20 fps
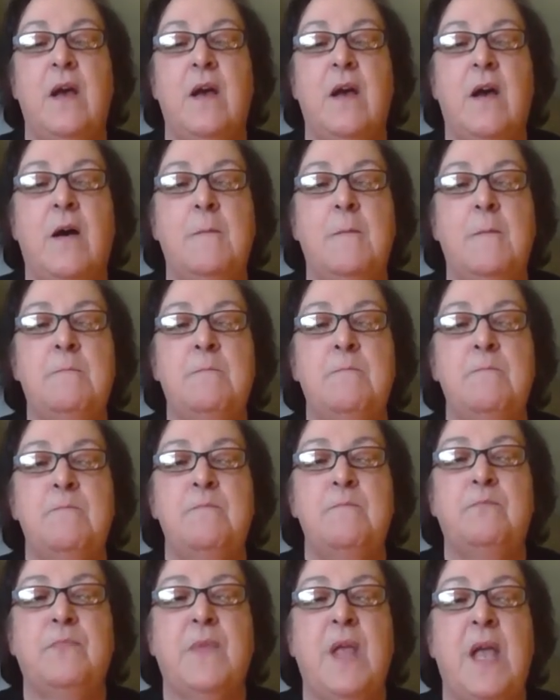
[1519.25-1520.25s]

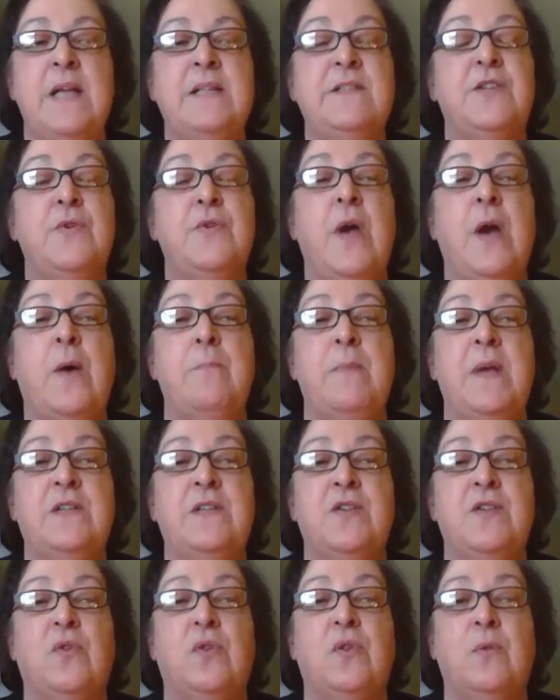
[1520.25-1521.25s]
and to help make
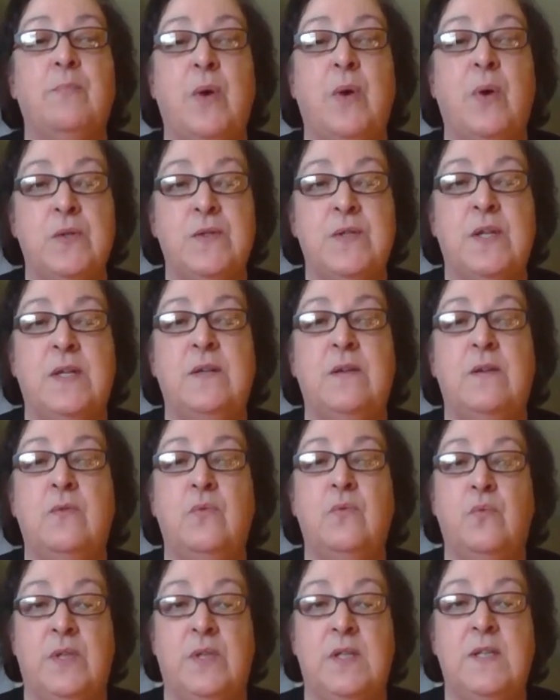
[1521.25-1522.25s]
sure the person
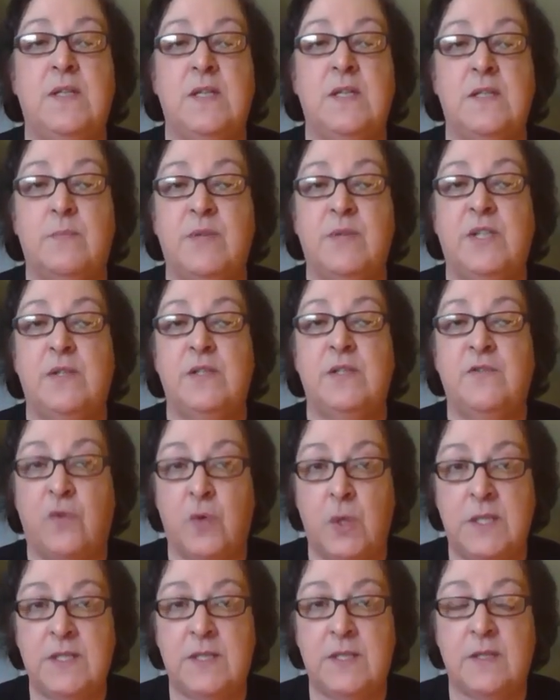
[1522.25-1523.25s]
with the disability's
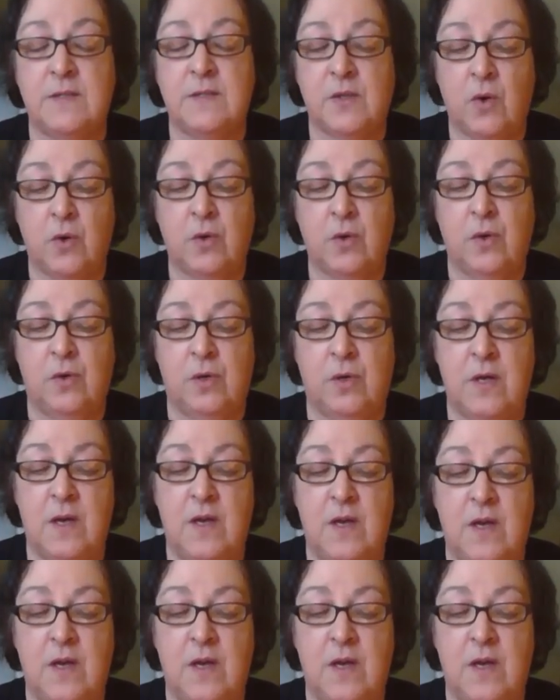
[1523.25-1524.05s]
voice is heard